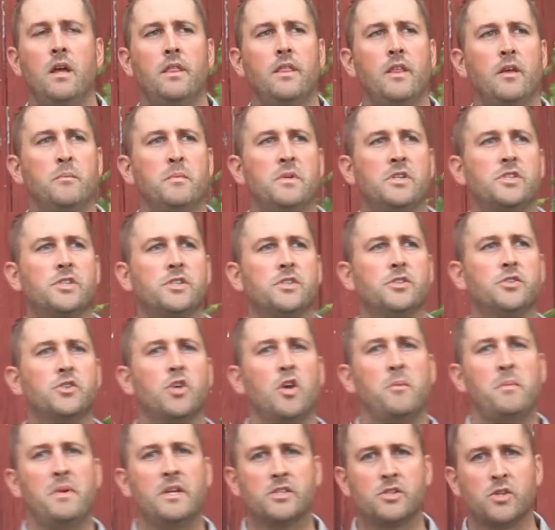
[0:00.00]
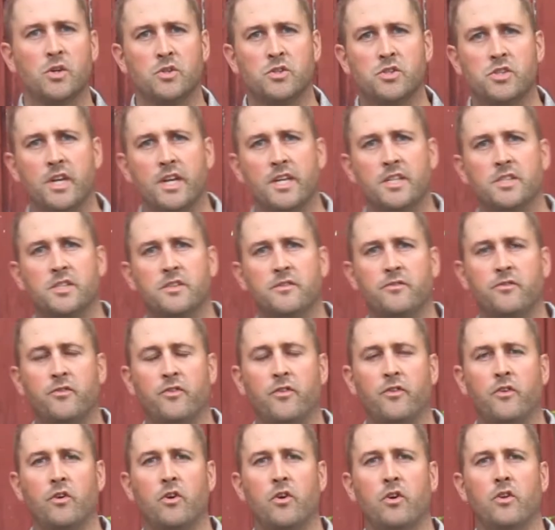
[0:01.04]
The Michigan Soybean Association,
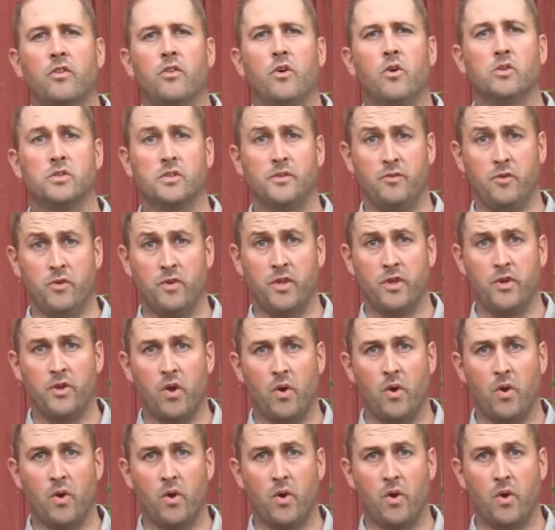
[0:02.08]
for those of you that